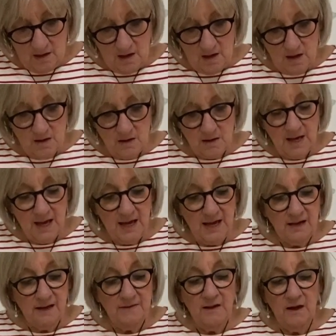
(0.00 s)
Okay,
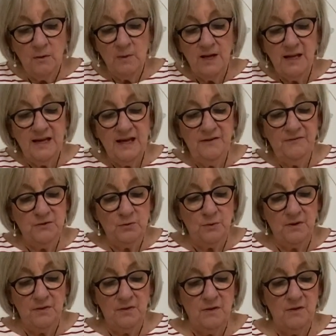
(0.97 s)
and now we're left
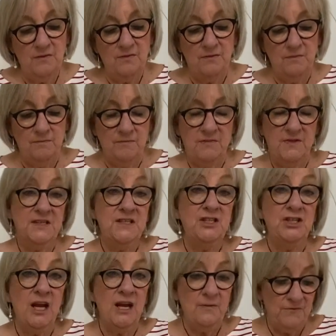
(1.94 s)
with this
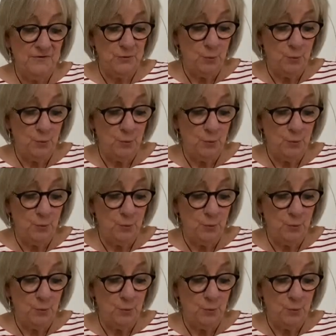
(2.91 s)
shape for the